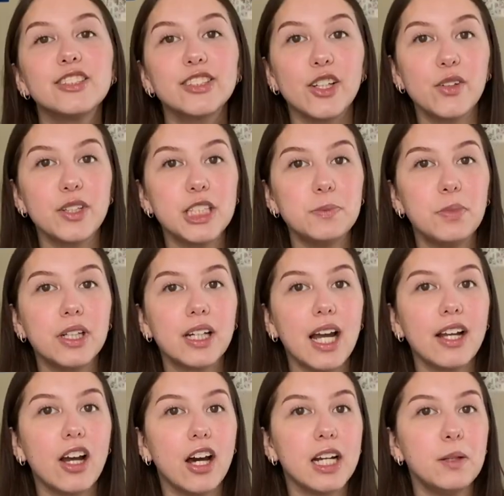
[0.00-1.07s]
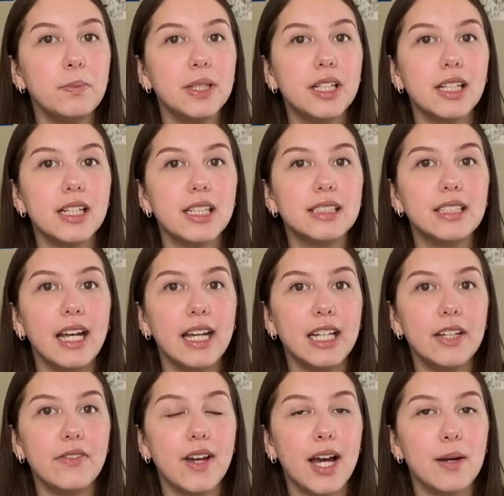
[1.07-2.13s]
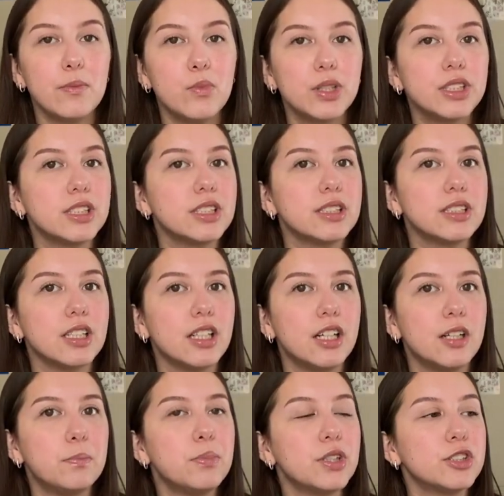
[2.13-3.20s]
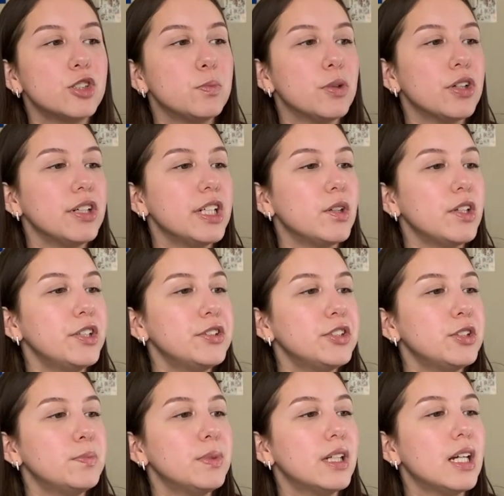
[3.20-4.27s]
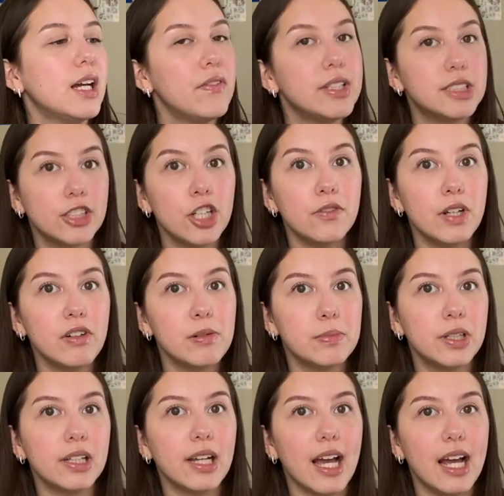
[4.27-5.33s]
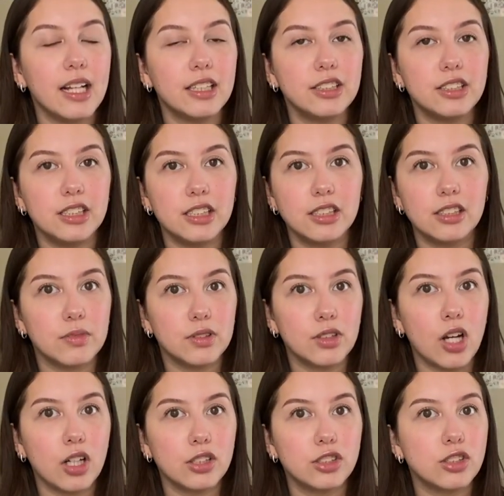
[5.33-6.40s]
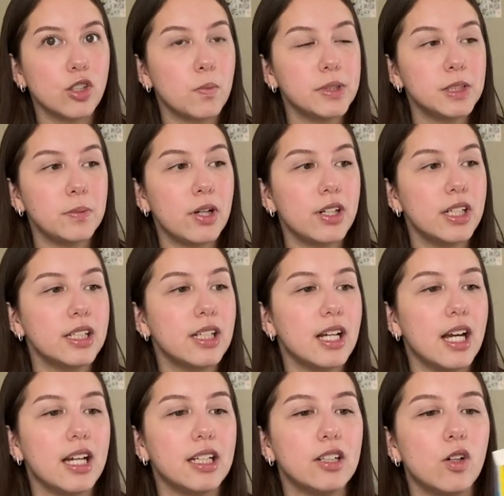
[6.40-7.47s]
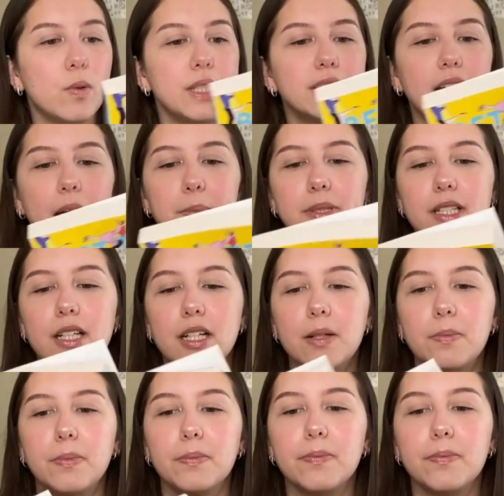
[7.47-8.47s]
So this book, I got it because Haley Pham, which is a booktuber here on YouTube, this is her favorite book and she's talked so much about it and always hypes it up.